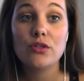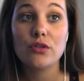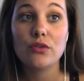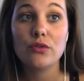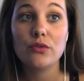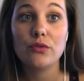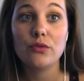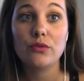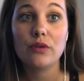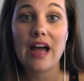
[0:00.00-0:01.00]
to
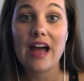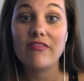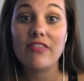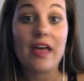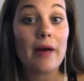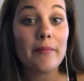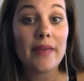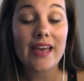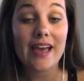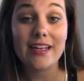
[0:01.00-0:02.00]
have them
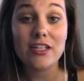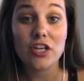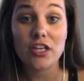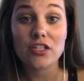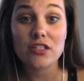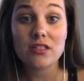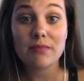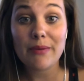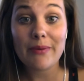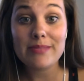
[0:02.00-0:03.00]
make any changes to
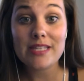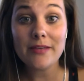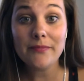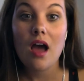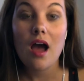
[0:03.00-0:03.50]
my website.